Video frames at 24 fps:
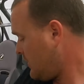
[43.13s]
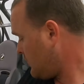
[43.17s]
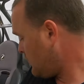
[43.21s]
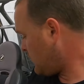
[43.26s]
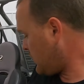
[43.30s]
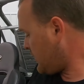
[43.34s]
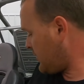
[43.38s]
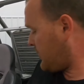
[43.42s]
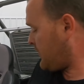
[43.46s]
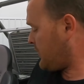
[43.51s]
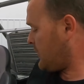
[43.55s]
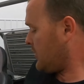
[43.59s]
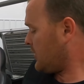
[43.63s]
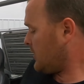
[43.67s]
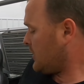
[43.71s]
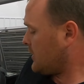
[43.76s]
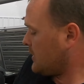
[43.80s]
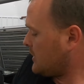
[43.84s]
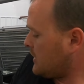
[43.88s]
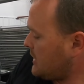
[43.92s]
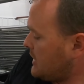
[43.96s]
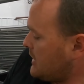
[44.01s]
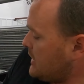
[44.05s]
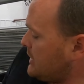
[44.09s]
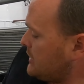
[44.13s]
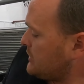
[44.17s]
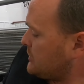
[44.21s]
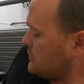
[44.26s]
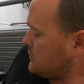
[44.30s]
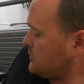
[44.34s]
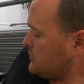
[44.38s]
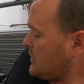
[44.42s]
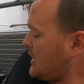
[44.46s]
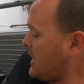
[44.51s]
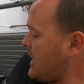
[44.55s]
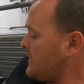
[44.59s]
with your
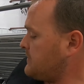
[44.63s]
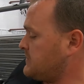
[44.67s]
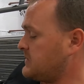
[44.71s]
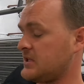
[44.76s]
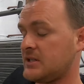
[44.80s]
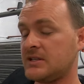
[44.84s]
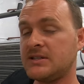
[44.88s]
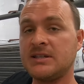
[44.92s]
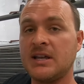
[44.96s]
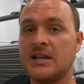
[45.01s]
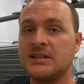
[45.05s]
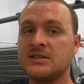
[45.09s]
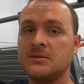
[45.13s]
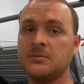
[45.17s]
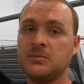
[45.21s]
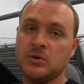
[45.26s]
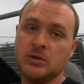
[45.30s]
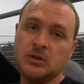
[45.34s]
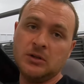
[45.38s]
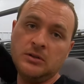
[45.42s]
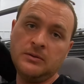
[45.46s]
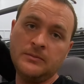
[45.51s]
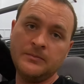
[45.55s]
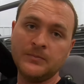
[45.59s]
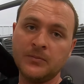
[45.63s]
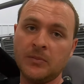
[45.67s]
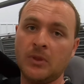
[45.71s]
straps accessible,